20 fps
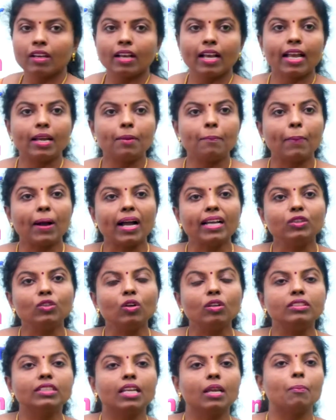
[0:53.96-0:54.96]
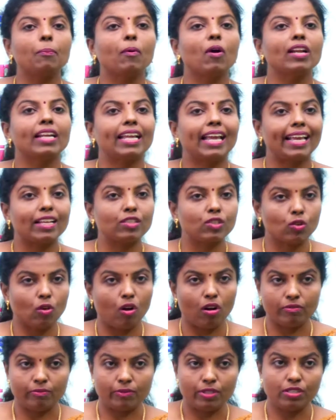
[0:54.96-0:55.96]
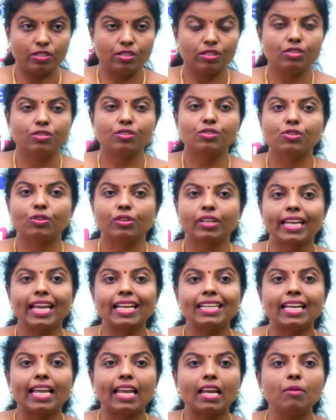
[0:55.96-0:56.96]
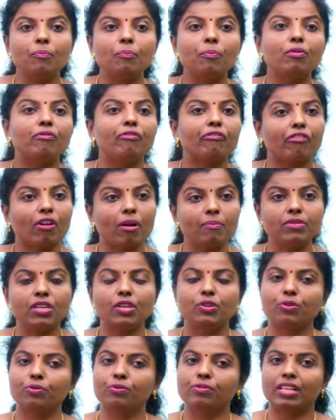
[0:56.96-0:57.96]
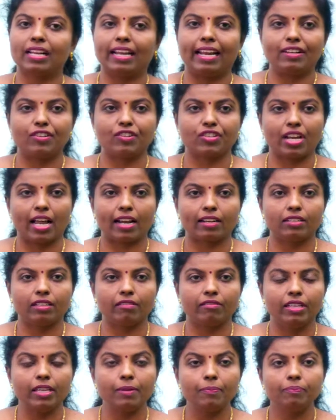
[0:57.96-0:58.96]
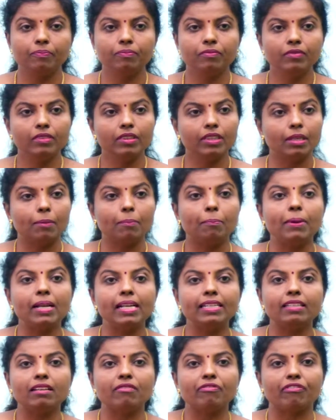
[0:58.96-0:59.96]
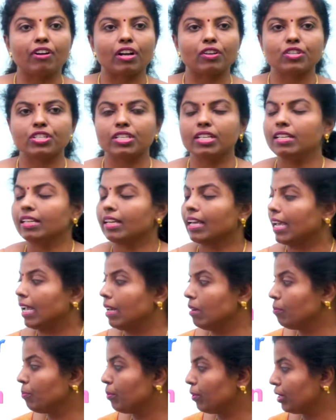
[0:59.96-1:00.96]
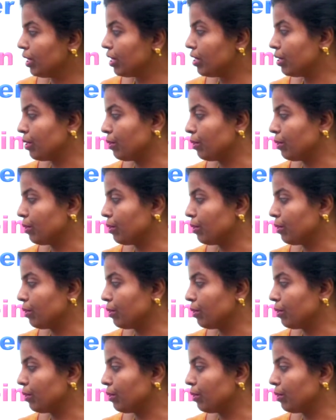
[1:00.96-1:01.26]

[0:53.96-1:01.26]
In Python 3.x onwards, to get input from the user interactively, the built-in function input is